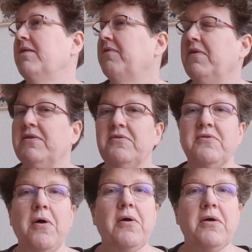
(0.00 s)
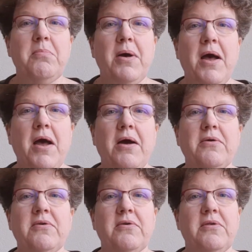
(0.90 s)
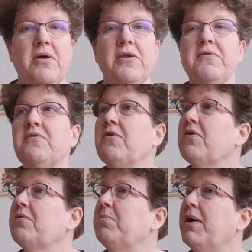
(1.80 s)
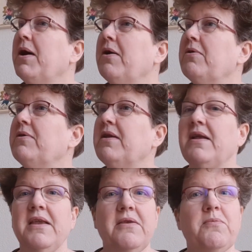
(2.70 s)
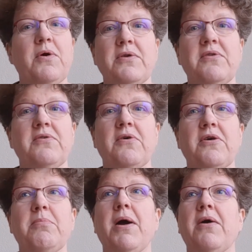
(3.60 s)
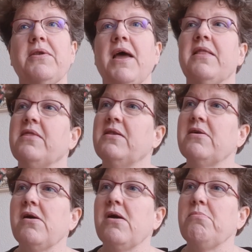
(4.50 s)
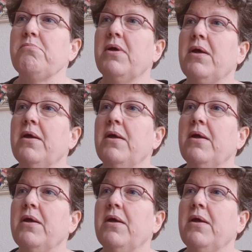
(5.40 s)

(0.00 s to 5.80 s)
nothing to talk about, a lot of talk about that I didn't want to talk about at the time.